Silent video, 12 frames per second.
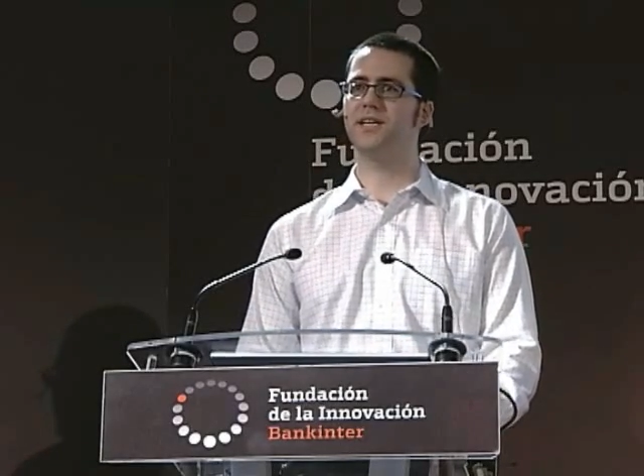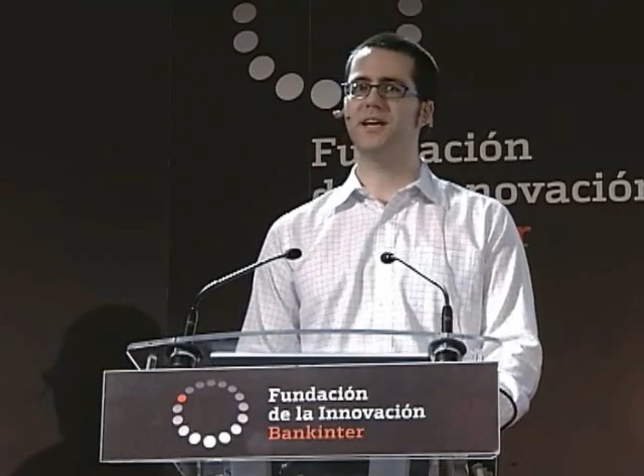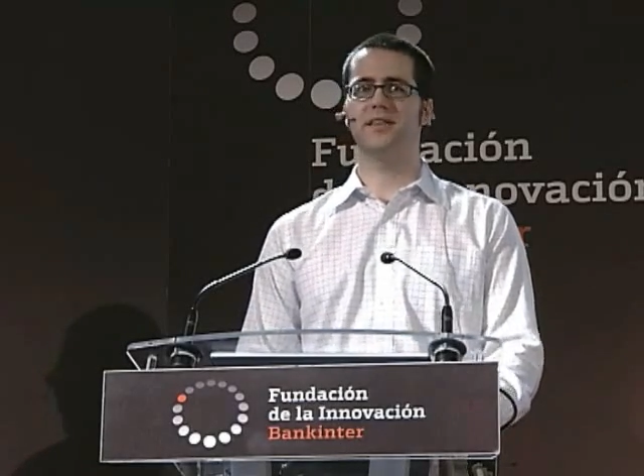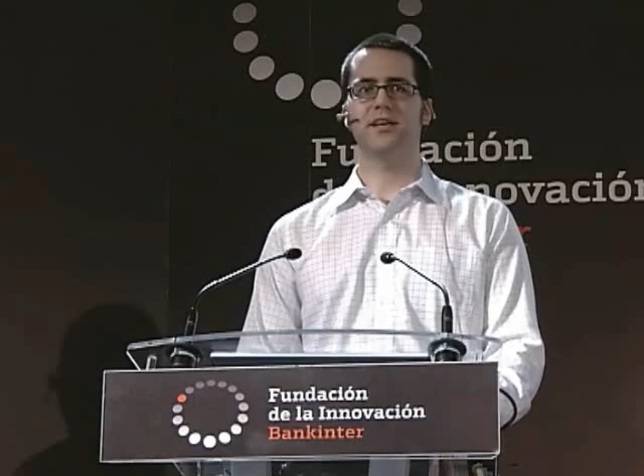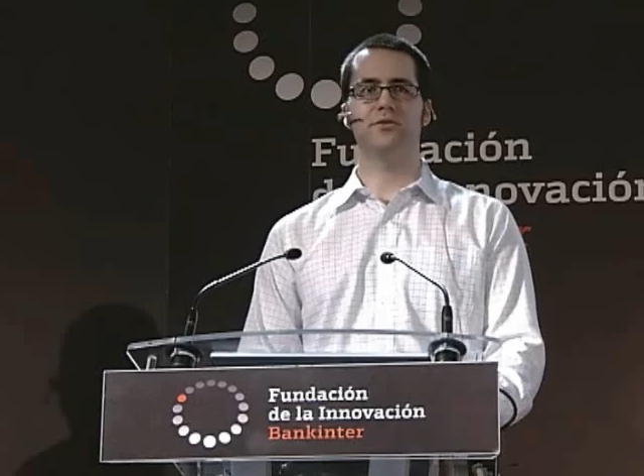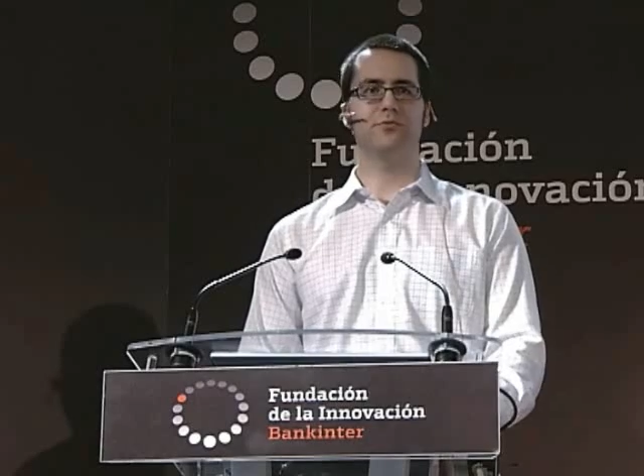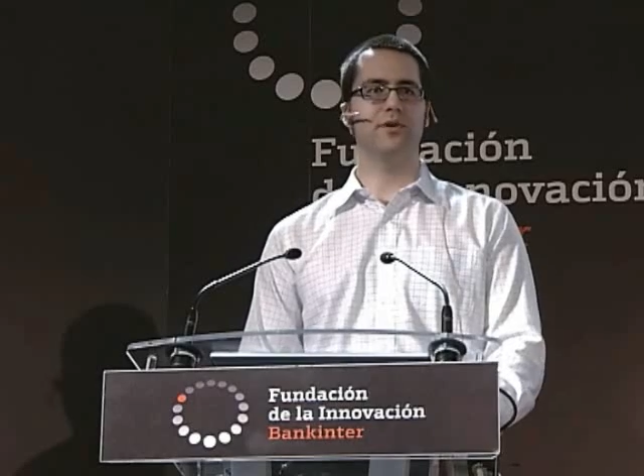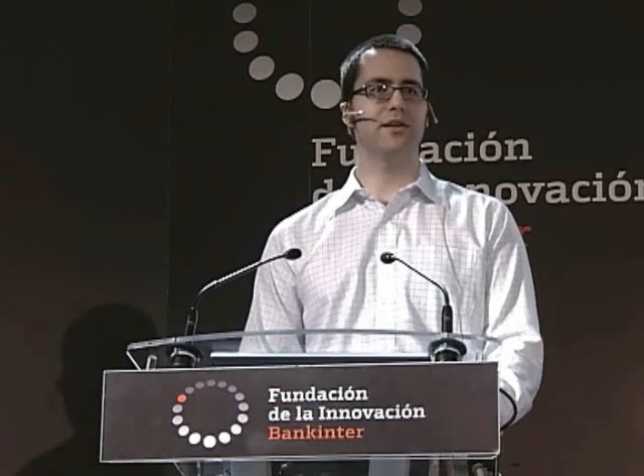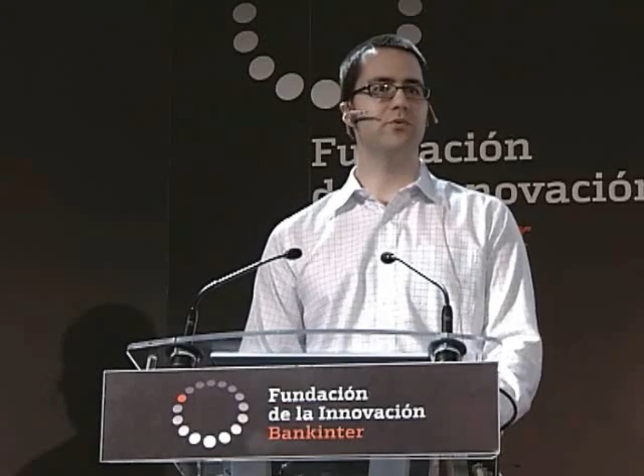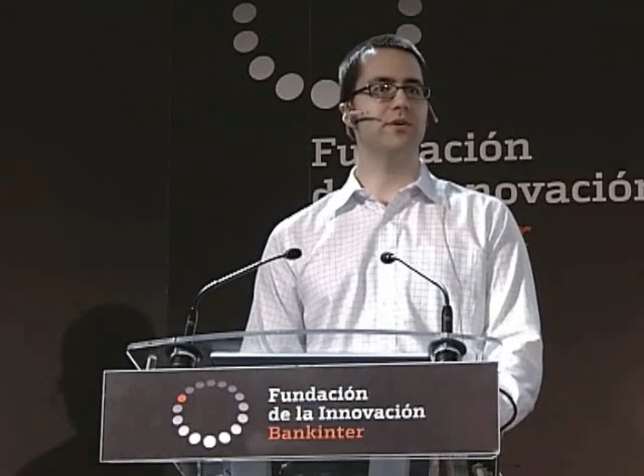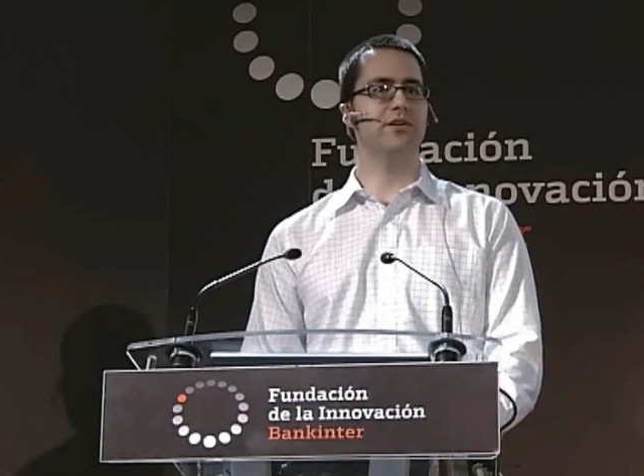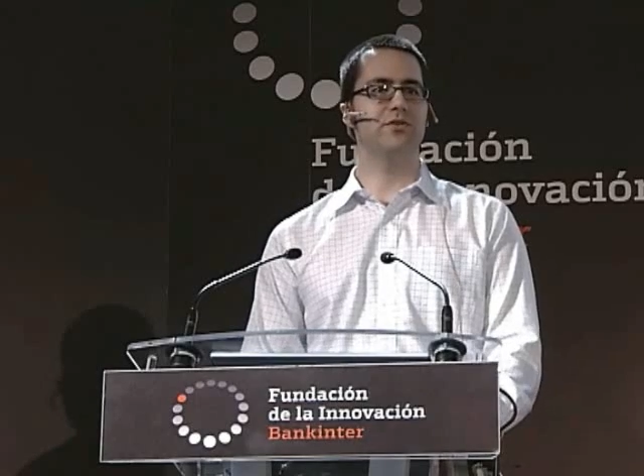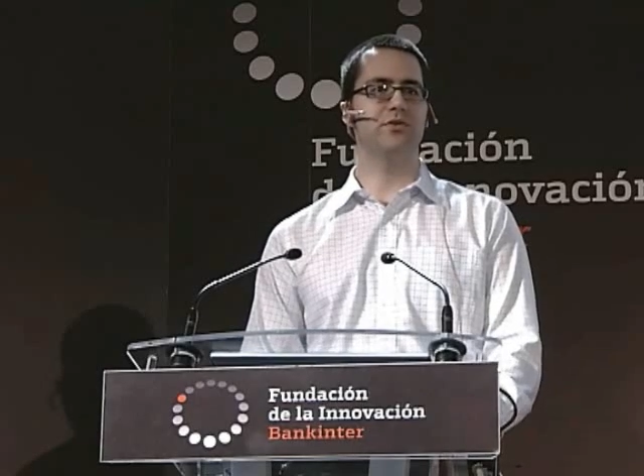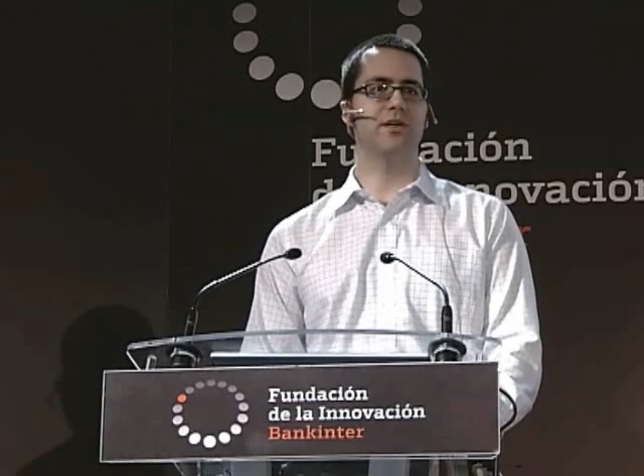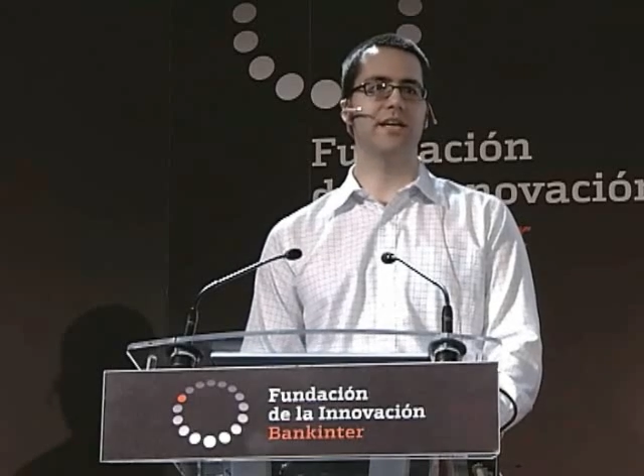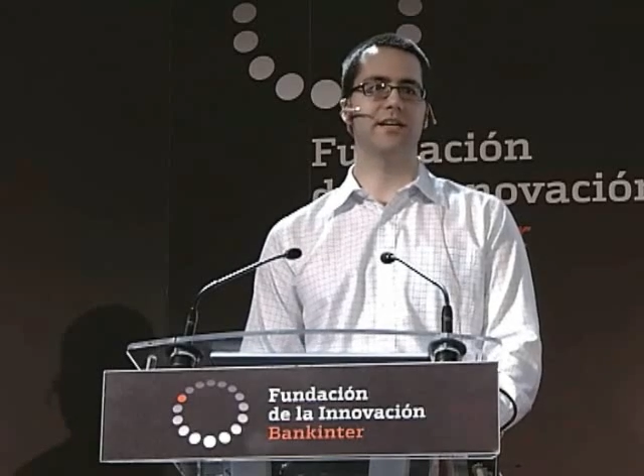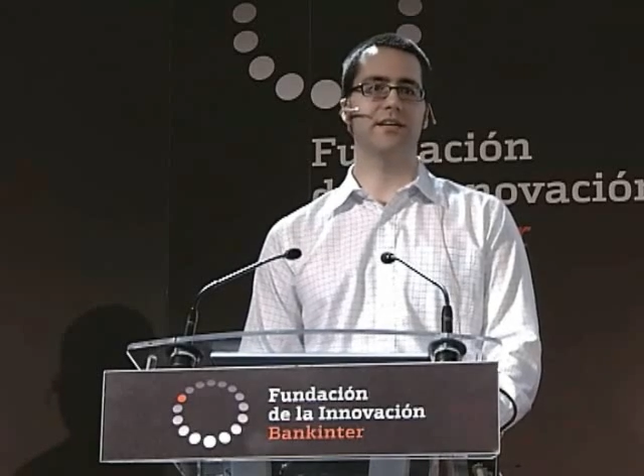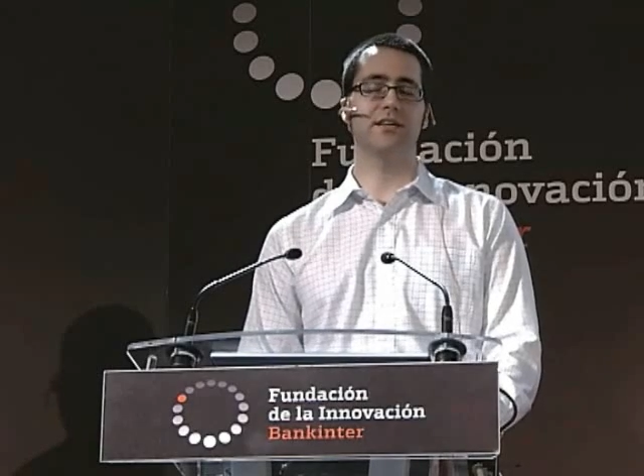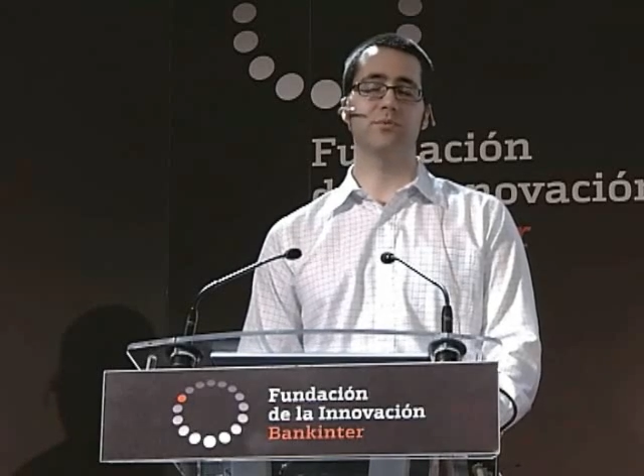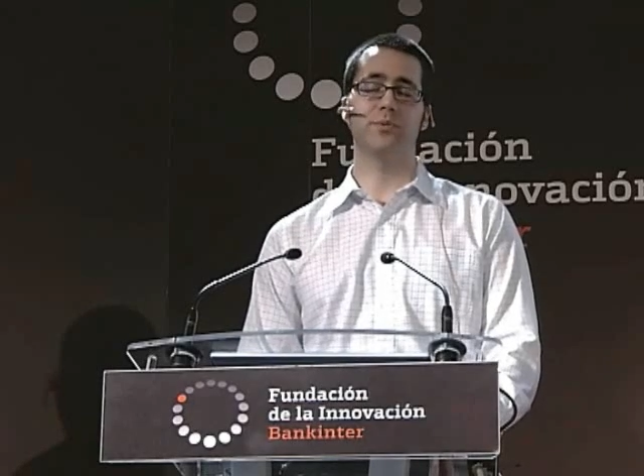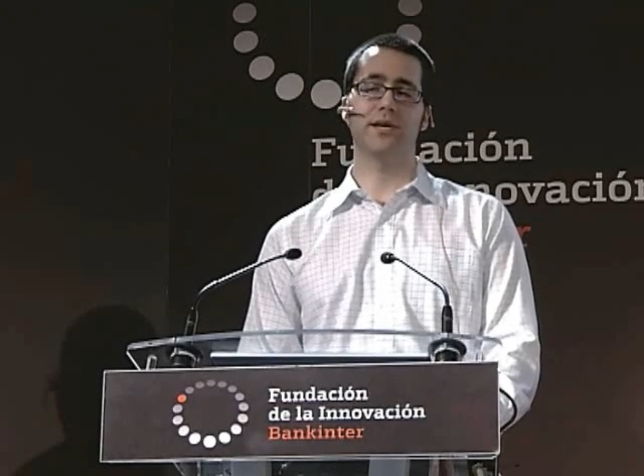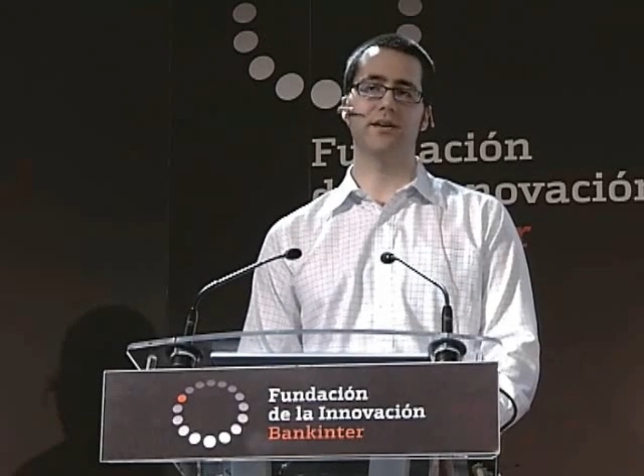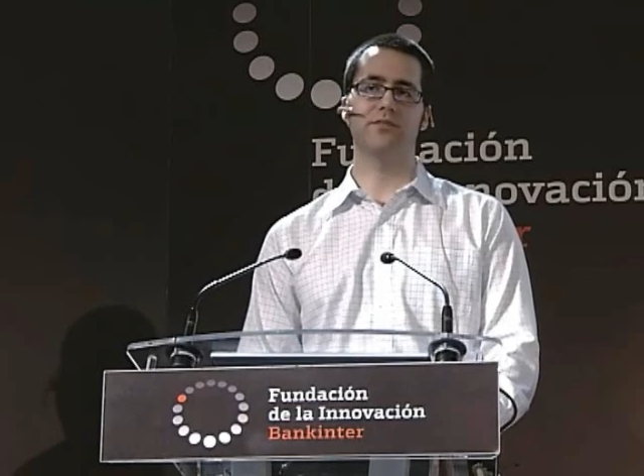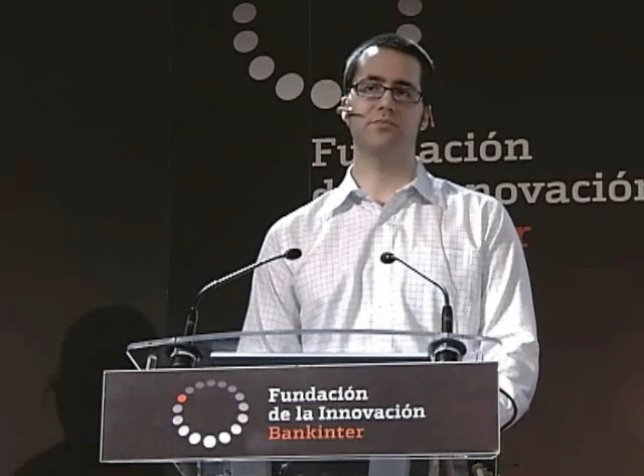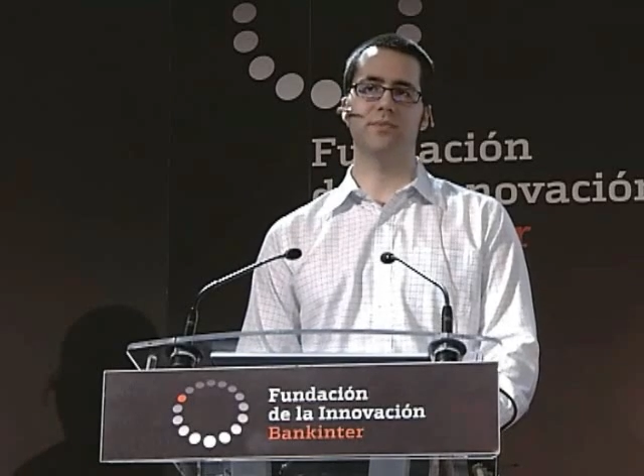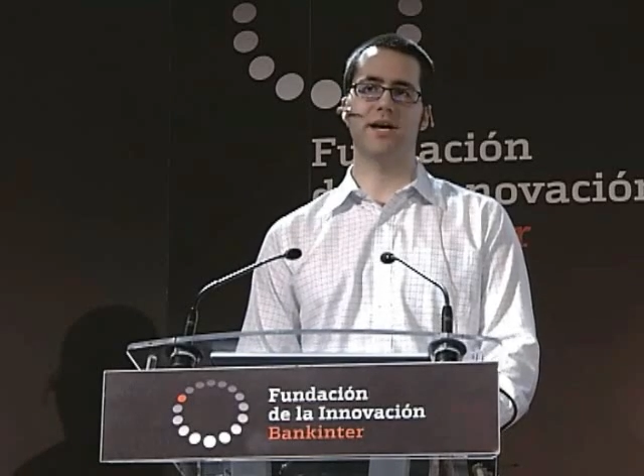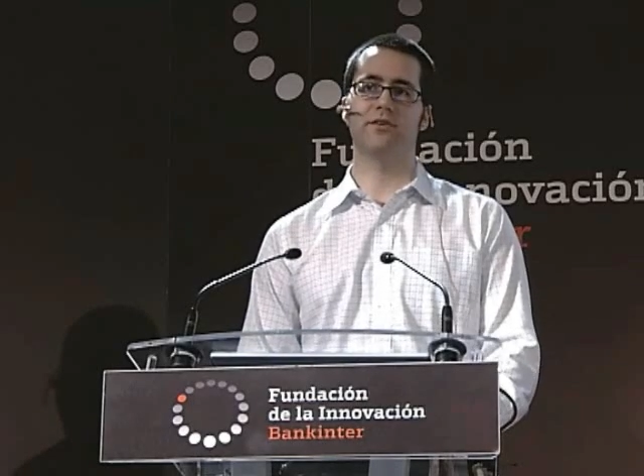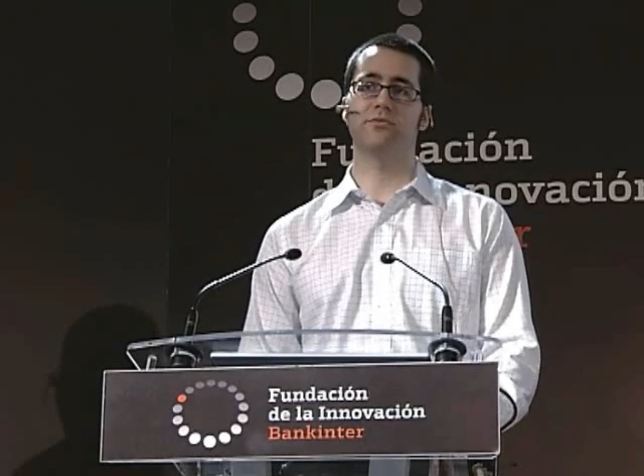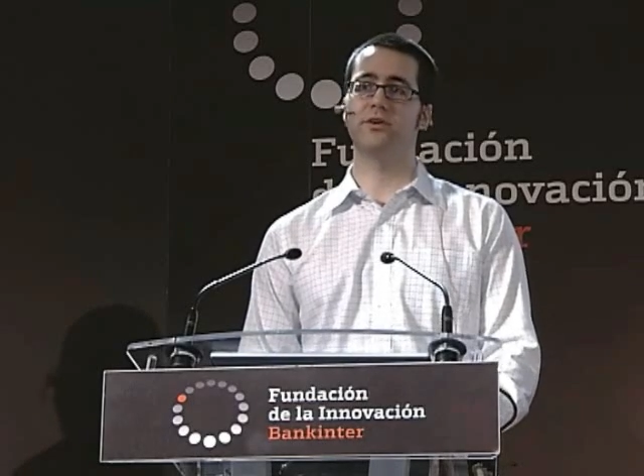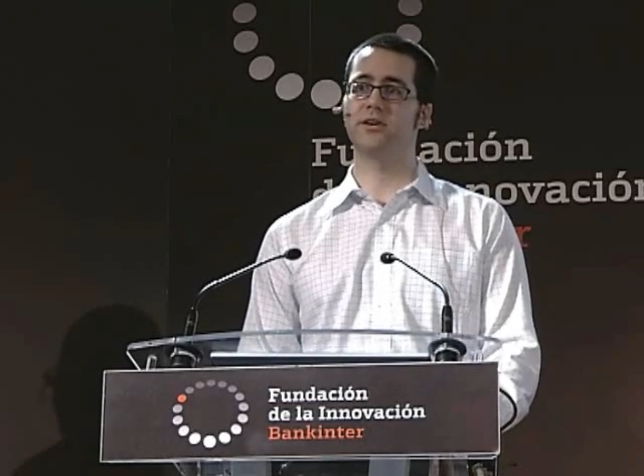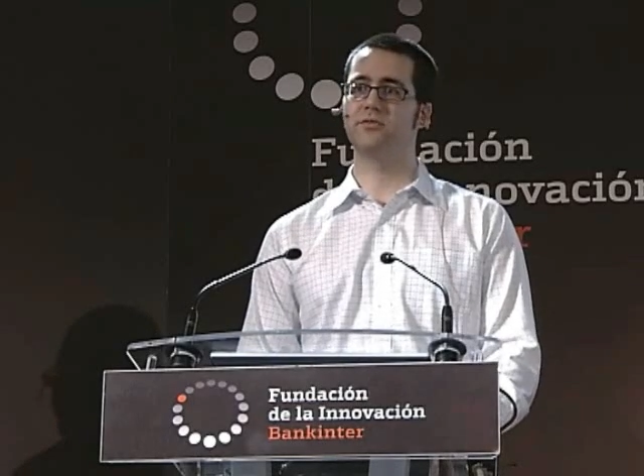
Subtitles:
they can find a way to do that in a competitive manner very,